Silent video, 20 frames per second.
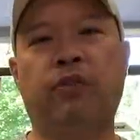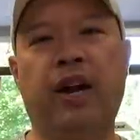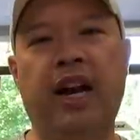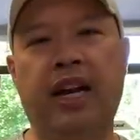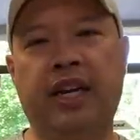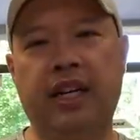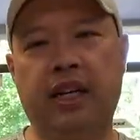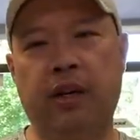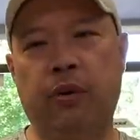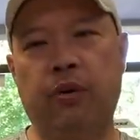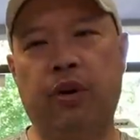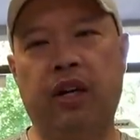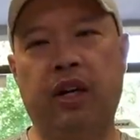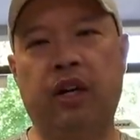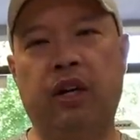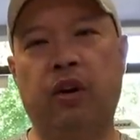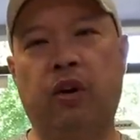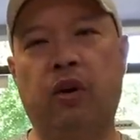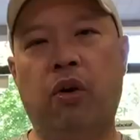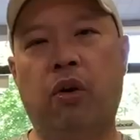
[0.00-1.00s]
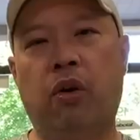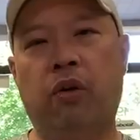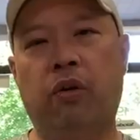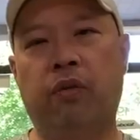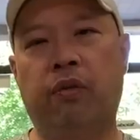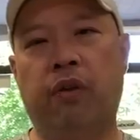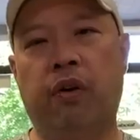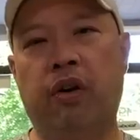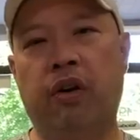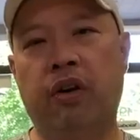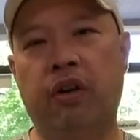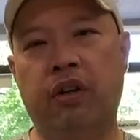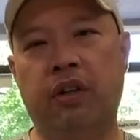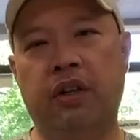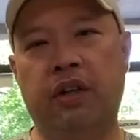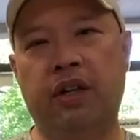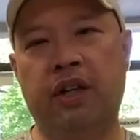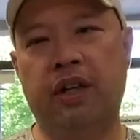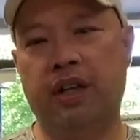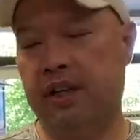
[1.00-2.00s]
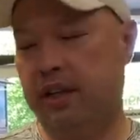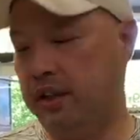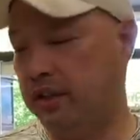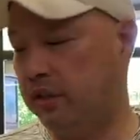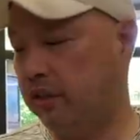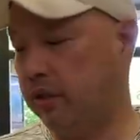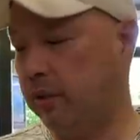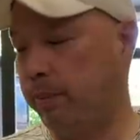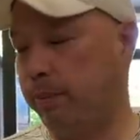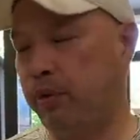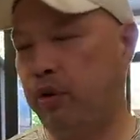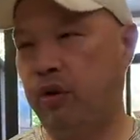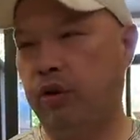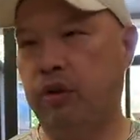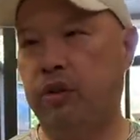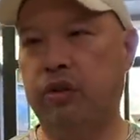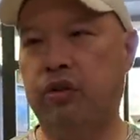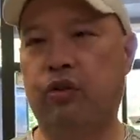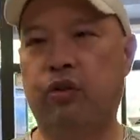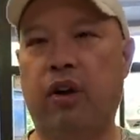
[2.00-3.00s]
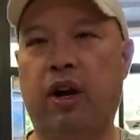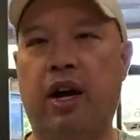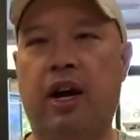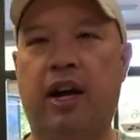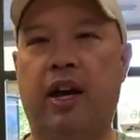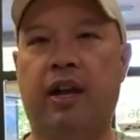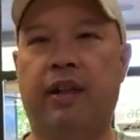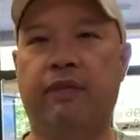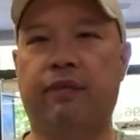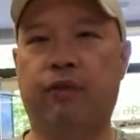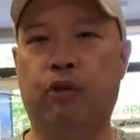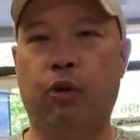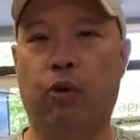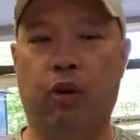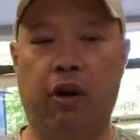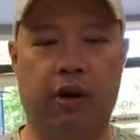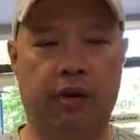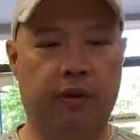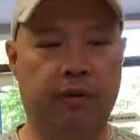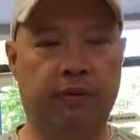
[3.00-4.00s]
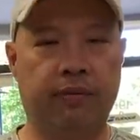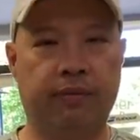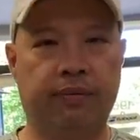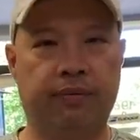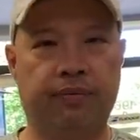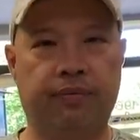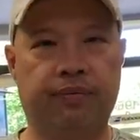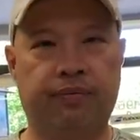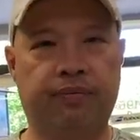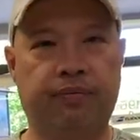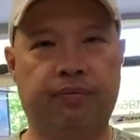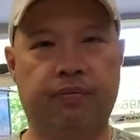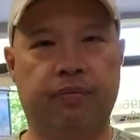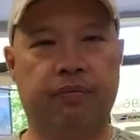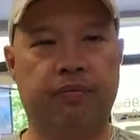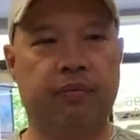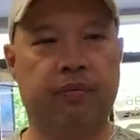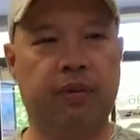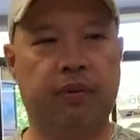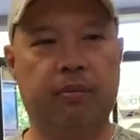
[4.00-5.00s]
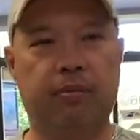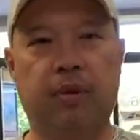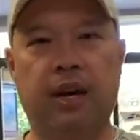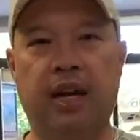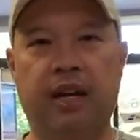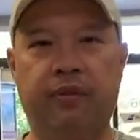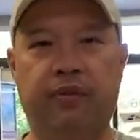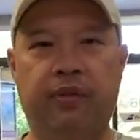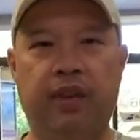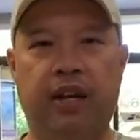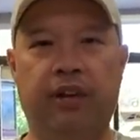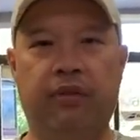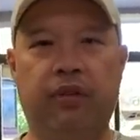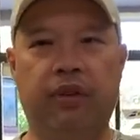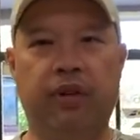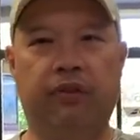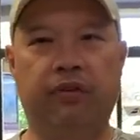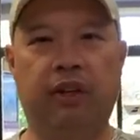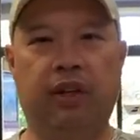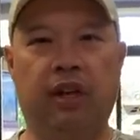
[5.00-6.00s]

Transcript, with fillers: racket I want to go over is the Pure Drive Tour. My favorite of the